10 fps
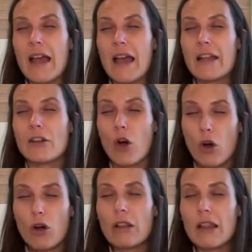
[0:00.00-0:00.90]
at
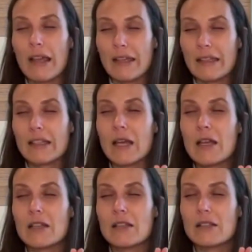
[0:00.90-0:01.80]
all like
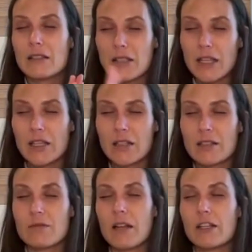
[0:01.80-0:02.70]
staying in
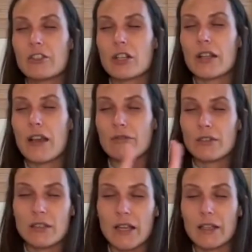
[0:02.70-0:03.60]
this village and have
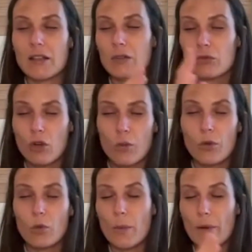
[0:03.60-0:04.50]
this like
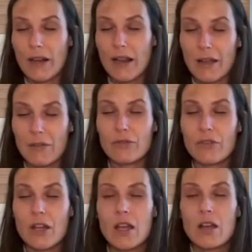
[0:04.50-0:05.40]
normal women life,
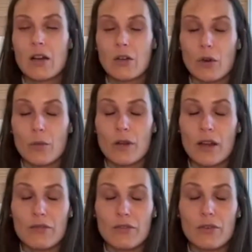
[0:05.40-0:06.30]
a normal
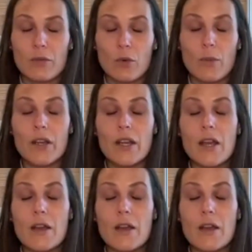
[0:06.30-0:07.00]
life of a woman,